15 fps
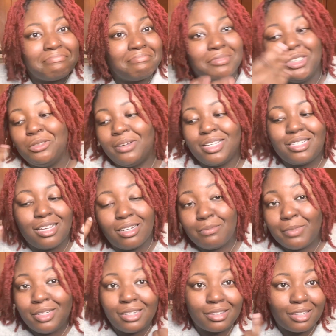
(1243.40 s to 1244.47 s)
you ain't
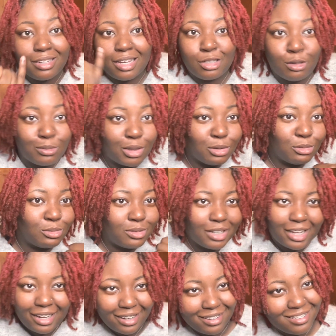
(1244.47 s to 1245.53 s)
telling me nothing I don't know.
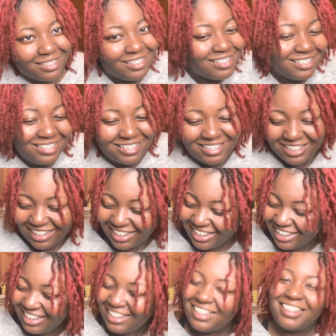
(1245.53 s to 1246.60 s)
Like,
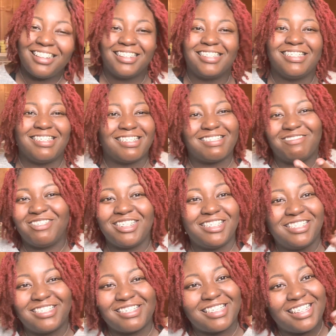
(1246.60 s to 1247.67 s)
it's just one of
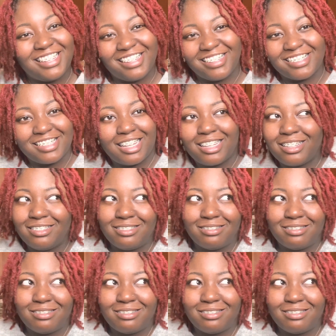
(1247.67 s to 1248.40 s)
those things. Like,